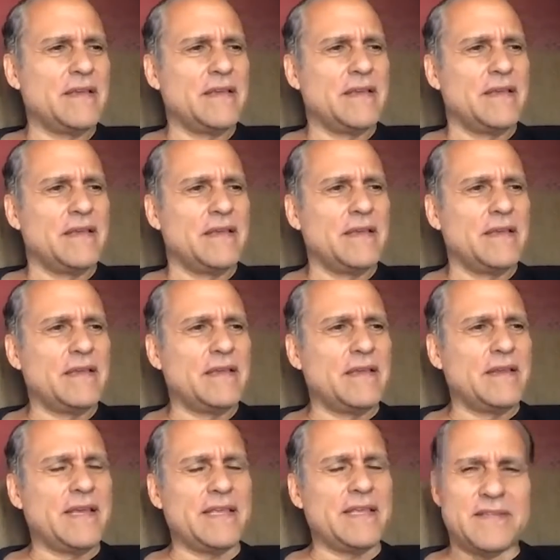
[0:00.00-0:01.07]
it
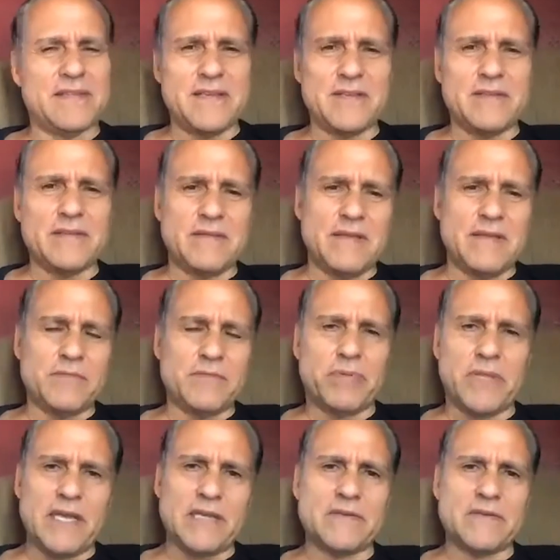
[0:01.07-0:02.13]
hits these these
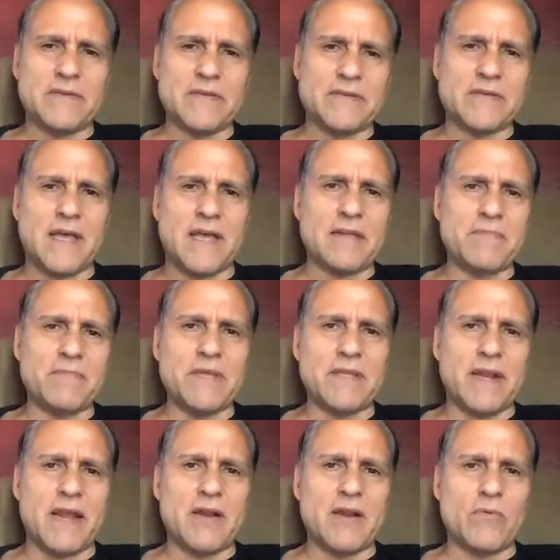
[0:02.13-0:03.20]
places inside me
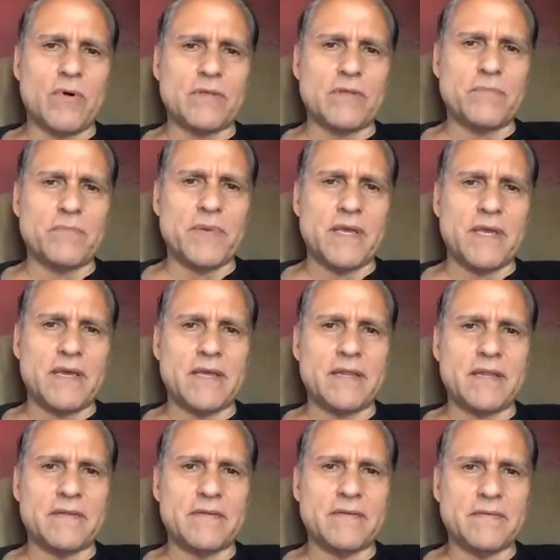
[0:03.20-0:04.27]
that I don't want to be
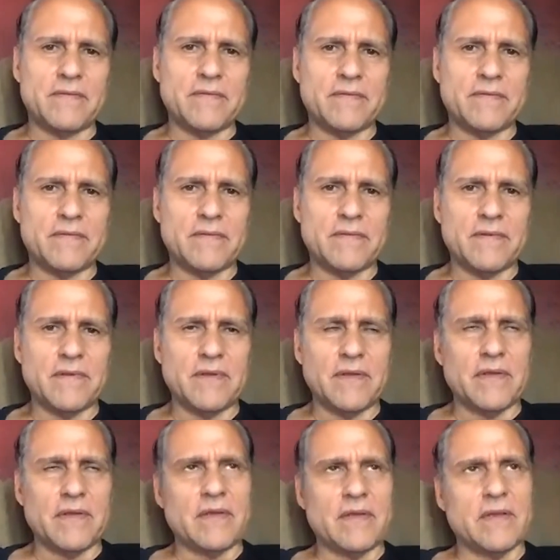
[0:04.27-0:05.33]
hit.
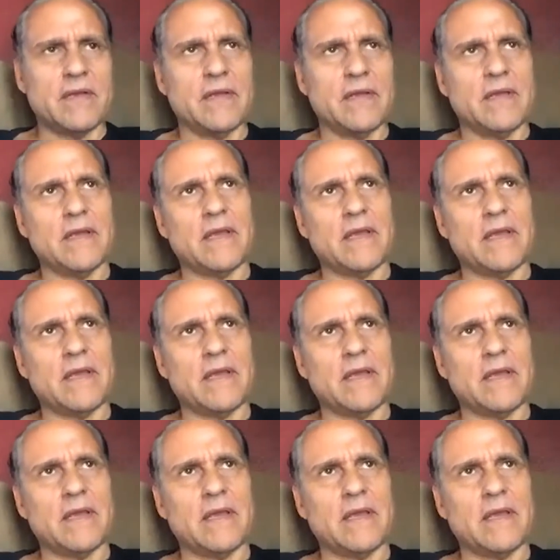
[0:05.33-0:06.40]
Mm-hmm.
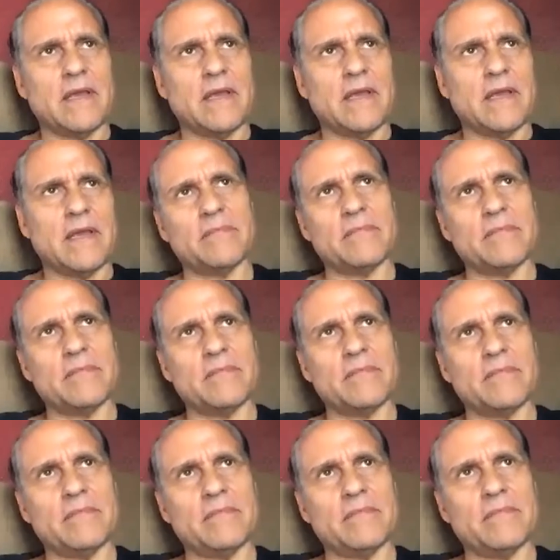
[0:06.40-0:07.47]
And
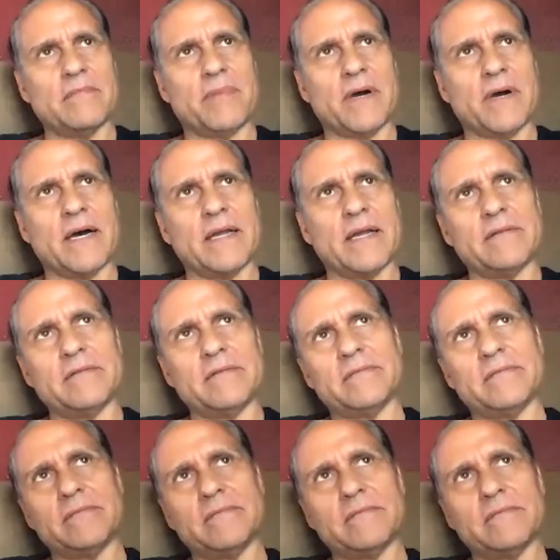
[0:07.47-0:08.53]
um,
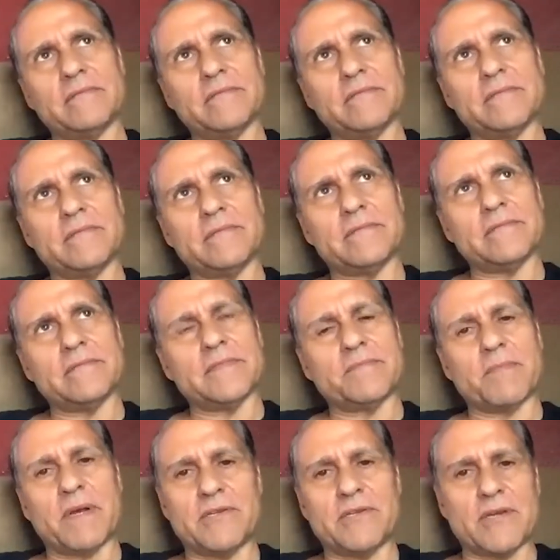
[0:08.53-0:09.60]
but it's
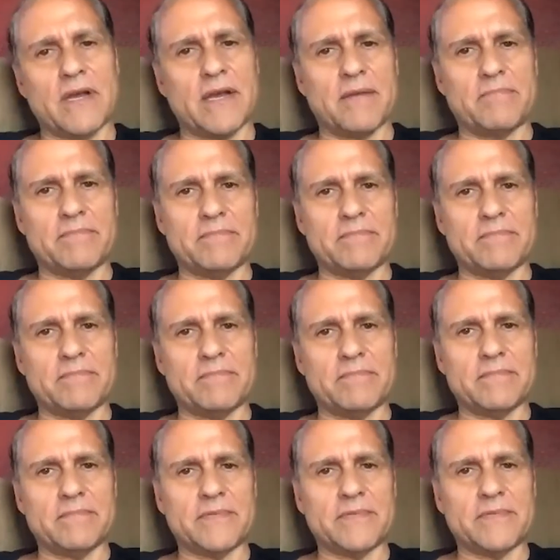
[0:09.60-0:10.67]
my job.
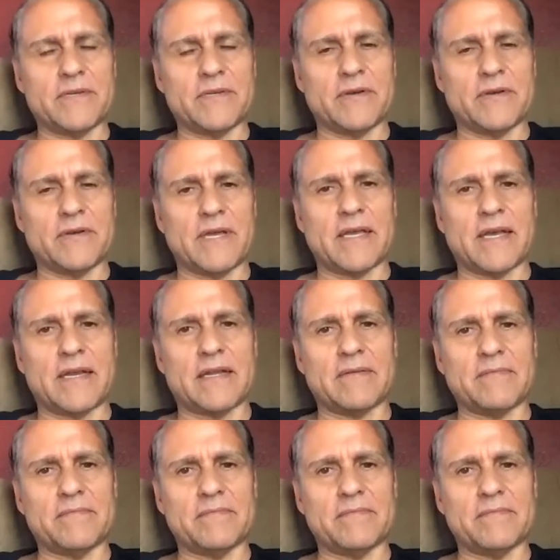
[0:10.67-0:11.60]
So I gotta,